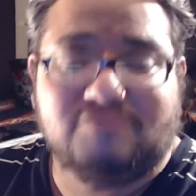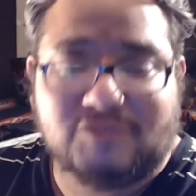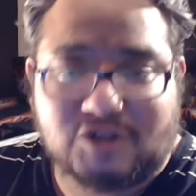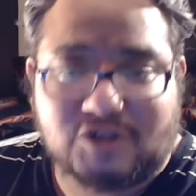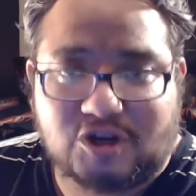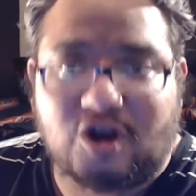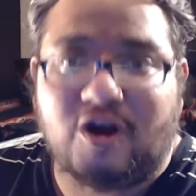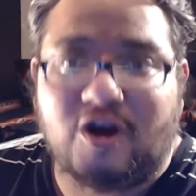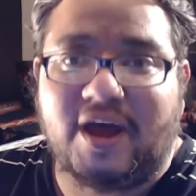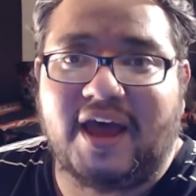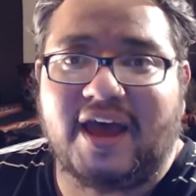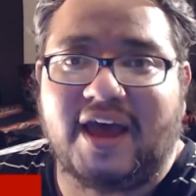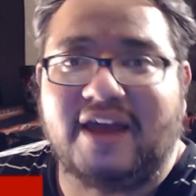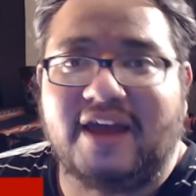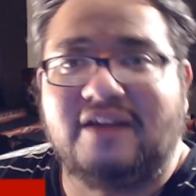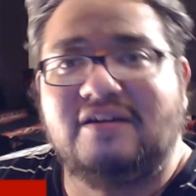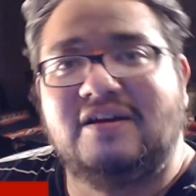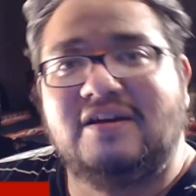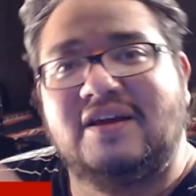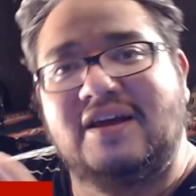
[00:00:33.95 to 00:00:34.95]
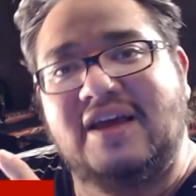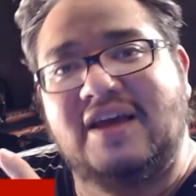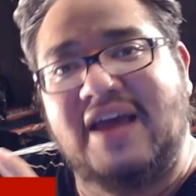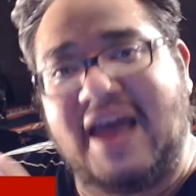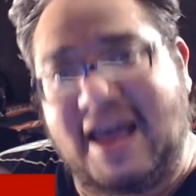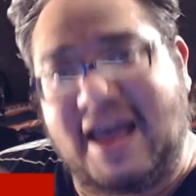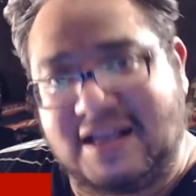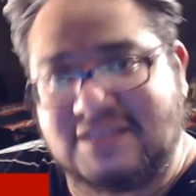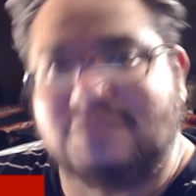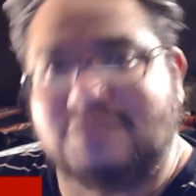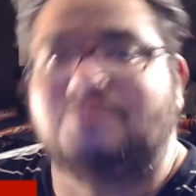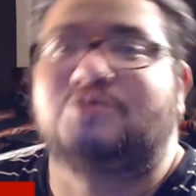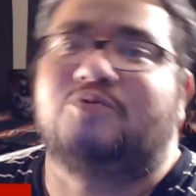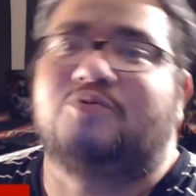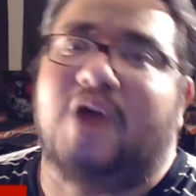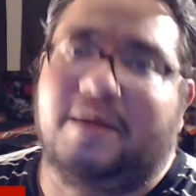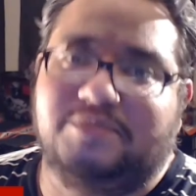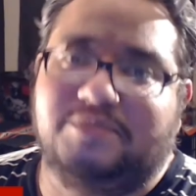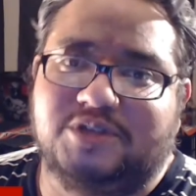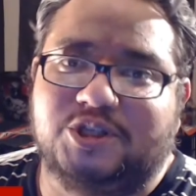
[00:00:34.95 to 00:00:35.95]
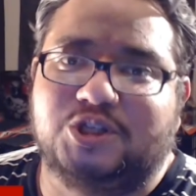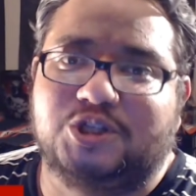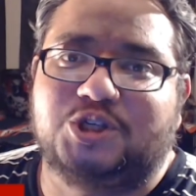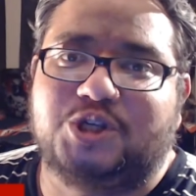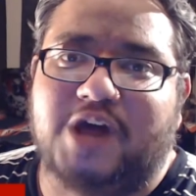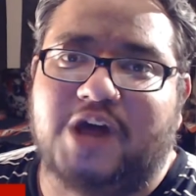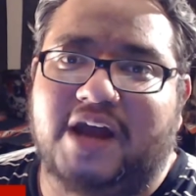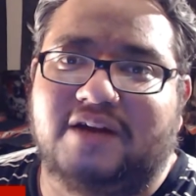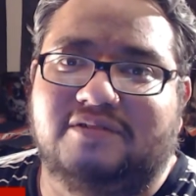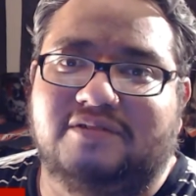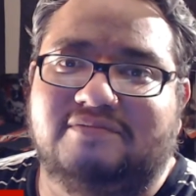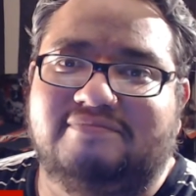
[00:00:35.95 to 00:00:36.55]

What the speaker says: go ahead and subscribe to this channel.